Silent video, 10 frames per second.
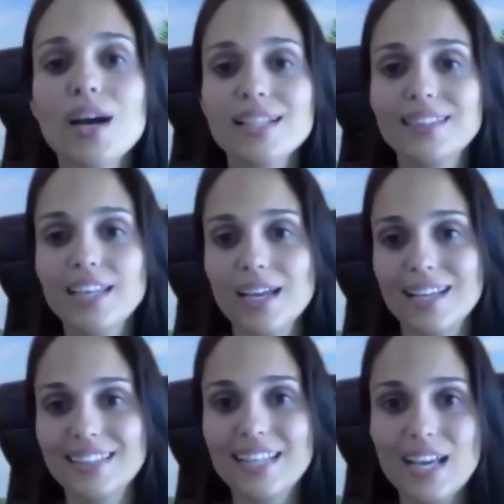
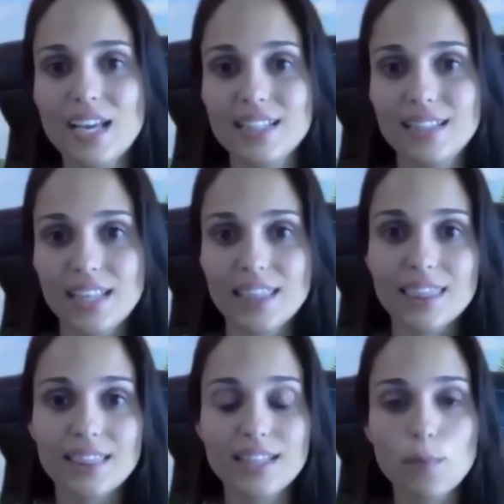
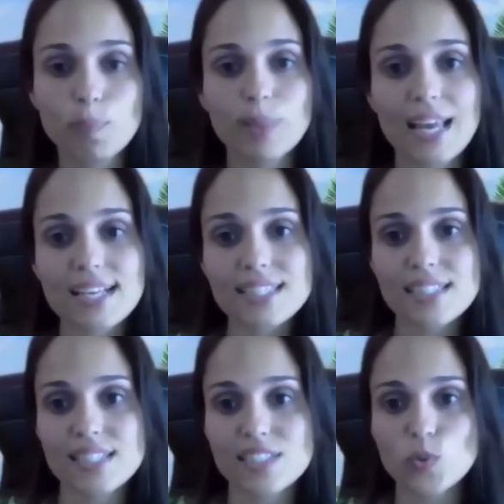The
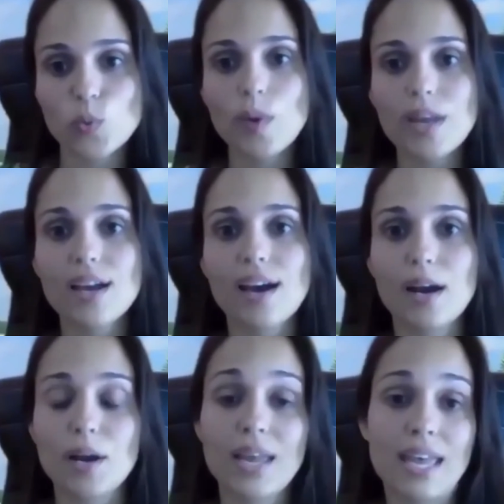places we
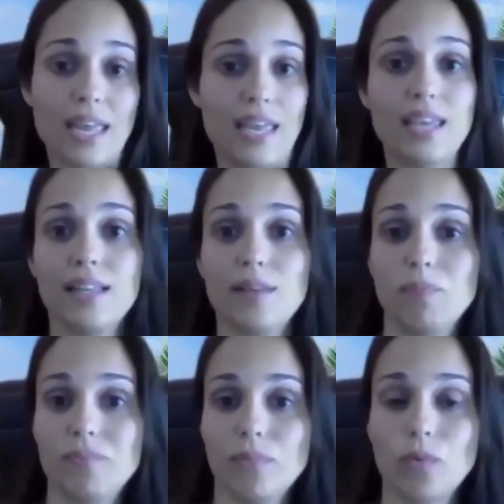are in,
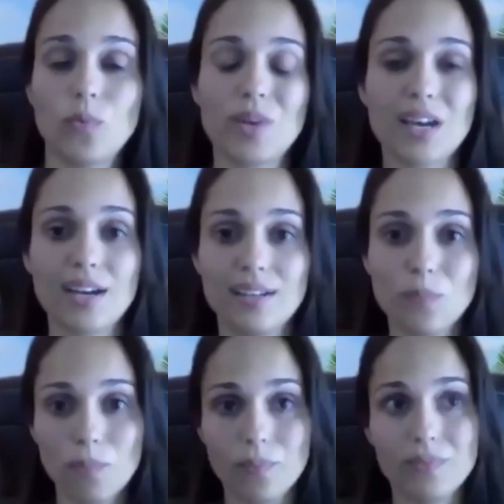we are
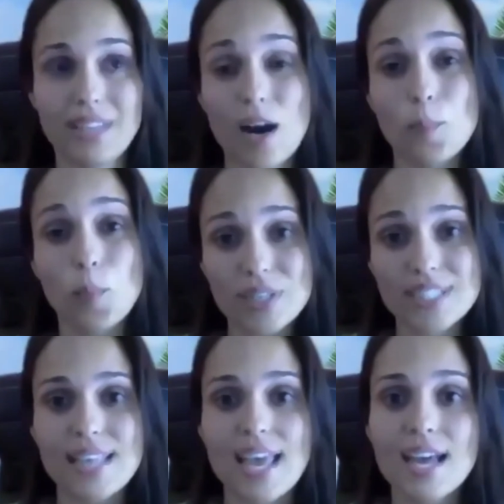that are more
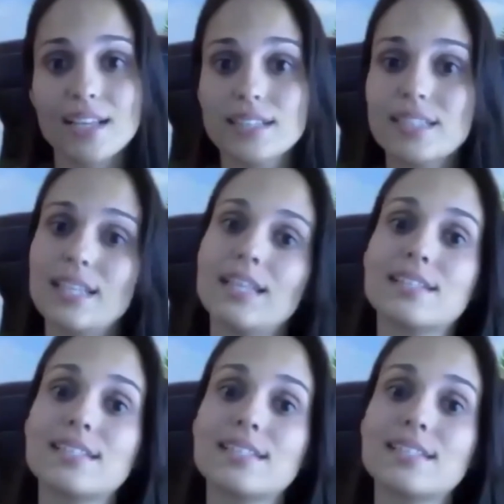stagnant and that